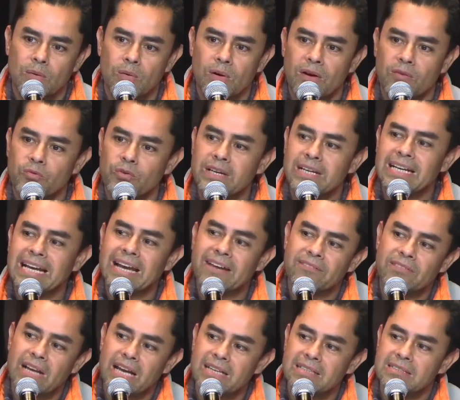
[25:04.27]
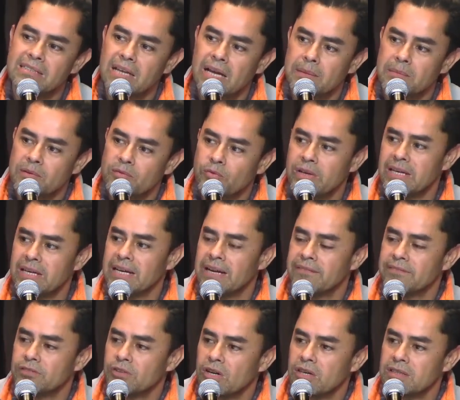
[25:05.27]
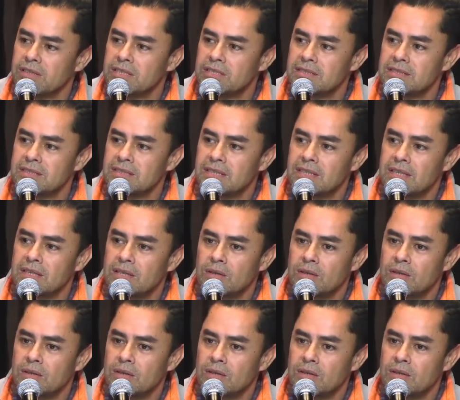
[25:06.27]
well, if we didn't have nighttime, if we didn't have darkness,